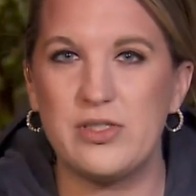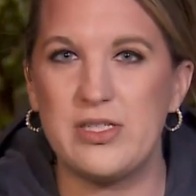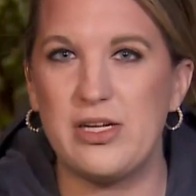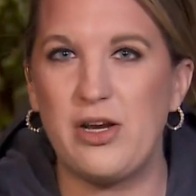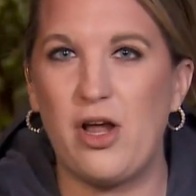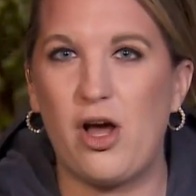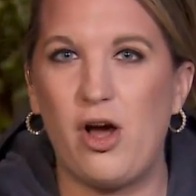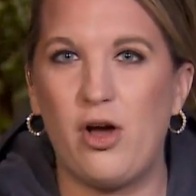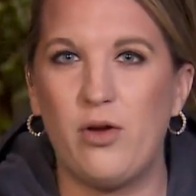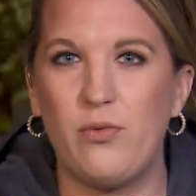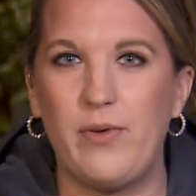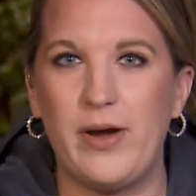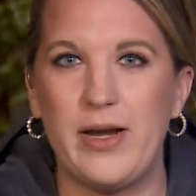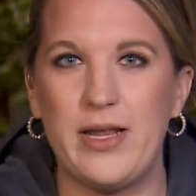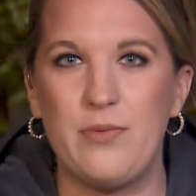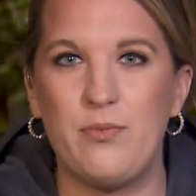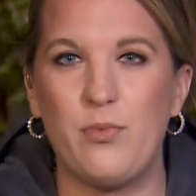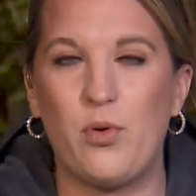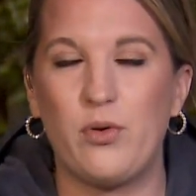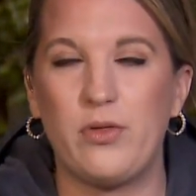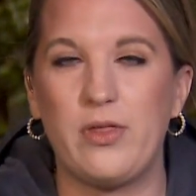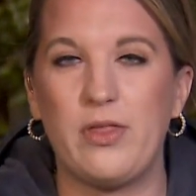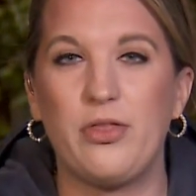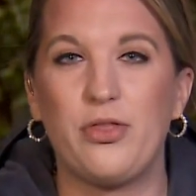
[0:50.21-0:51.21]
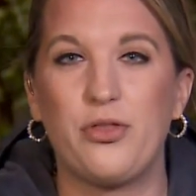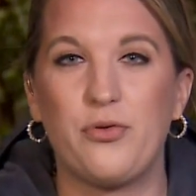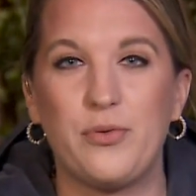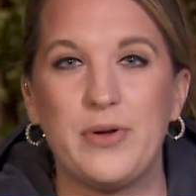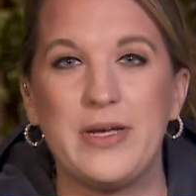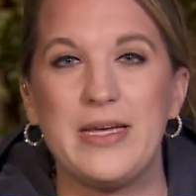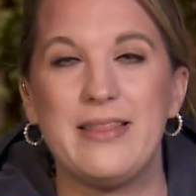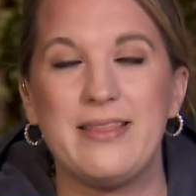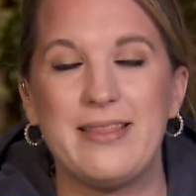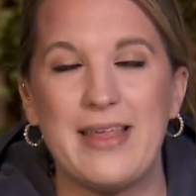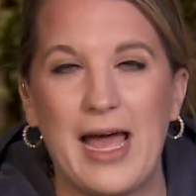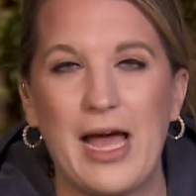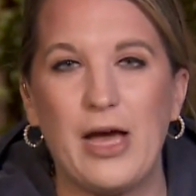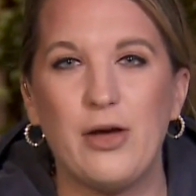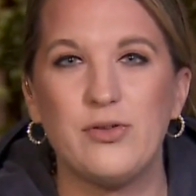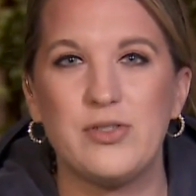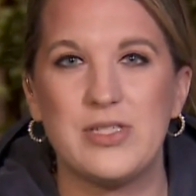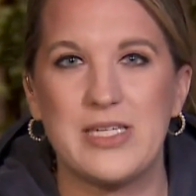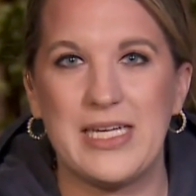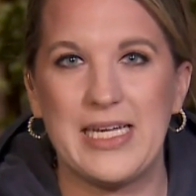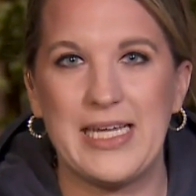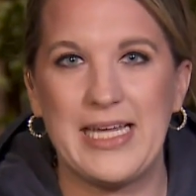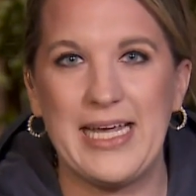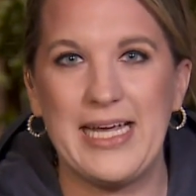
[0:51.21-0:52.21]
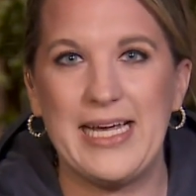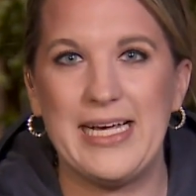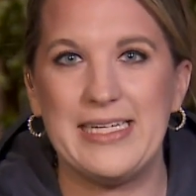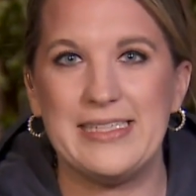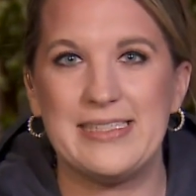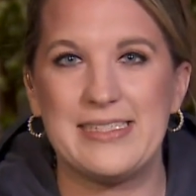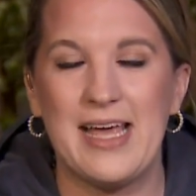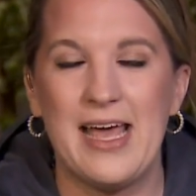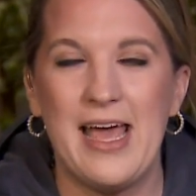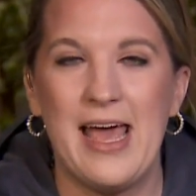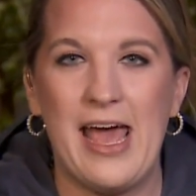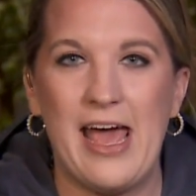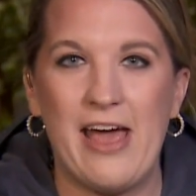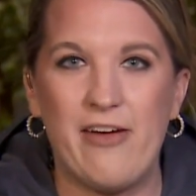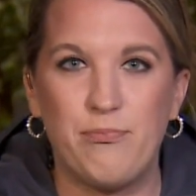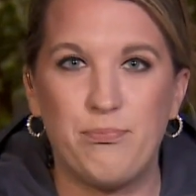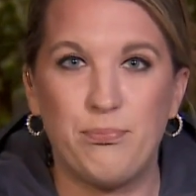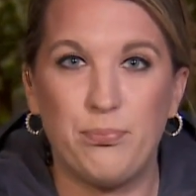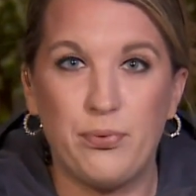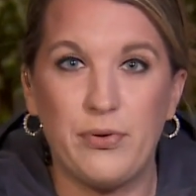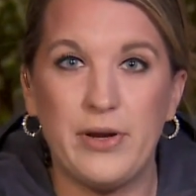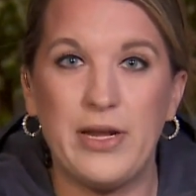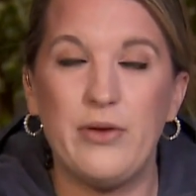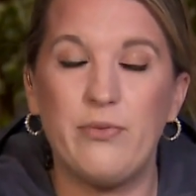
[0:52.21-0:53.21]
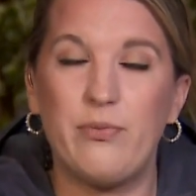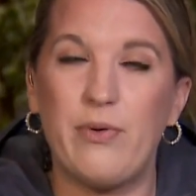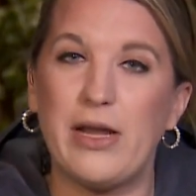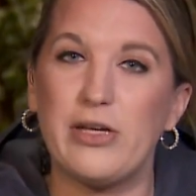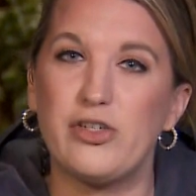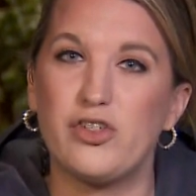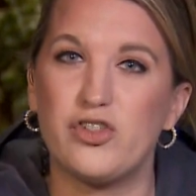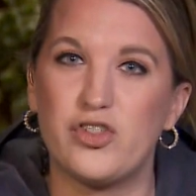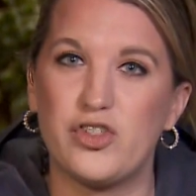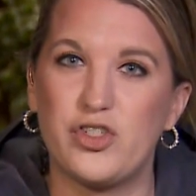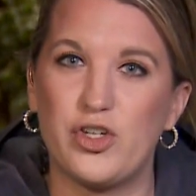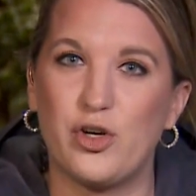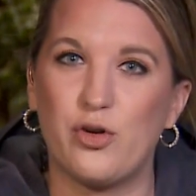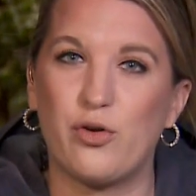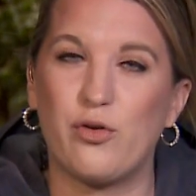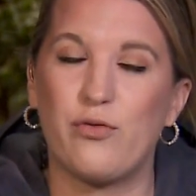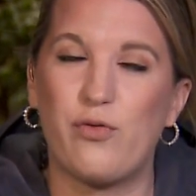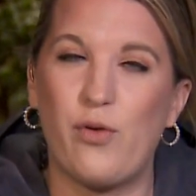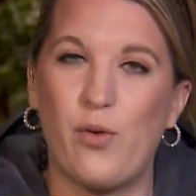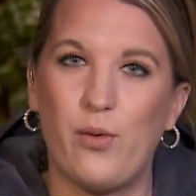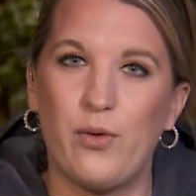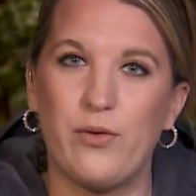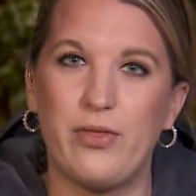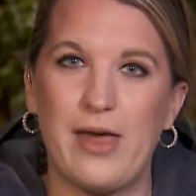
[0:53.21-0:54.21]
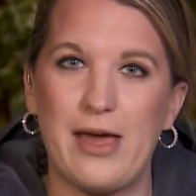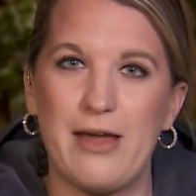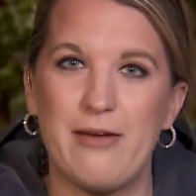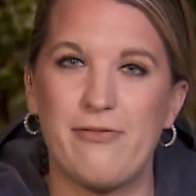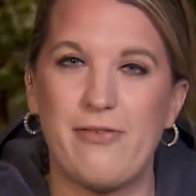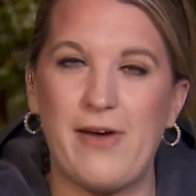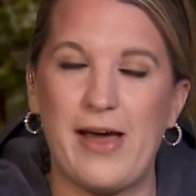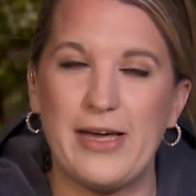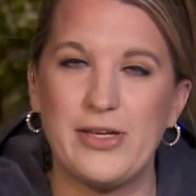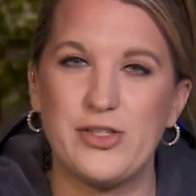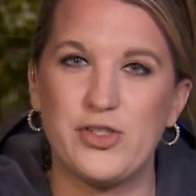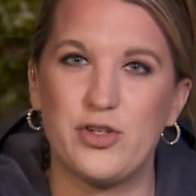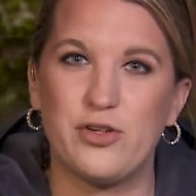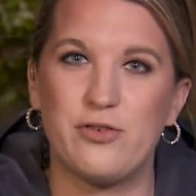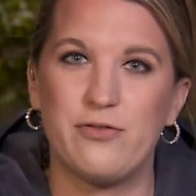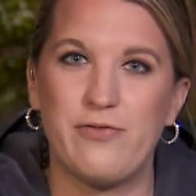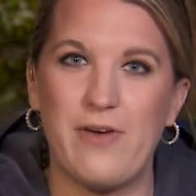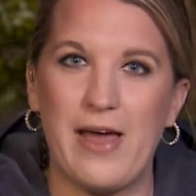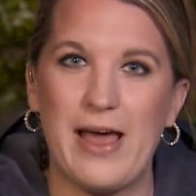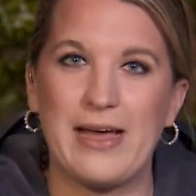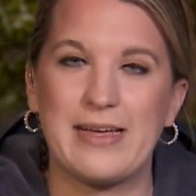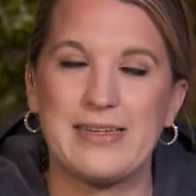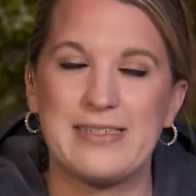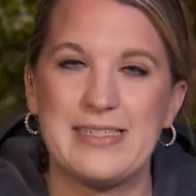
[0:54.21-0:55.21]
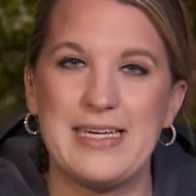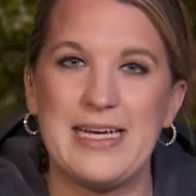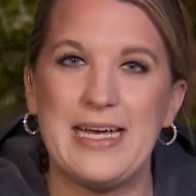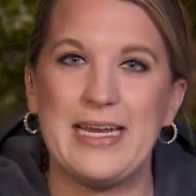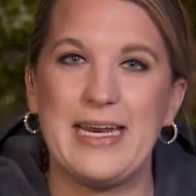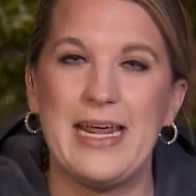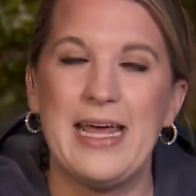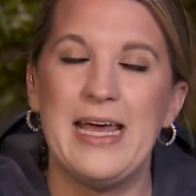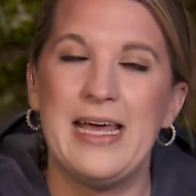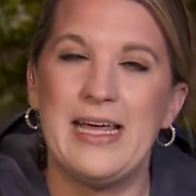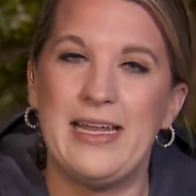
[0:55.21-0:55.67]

And already more than 3,000 kids have pre-registered for that Pfizer vaccine.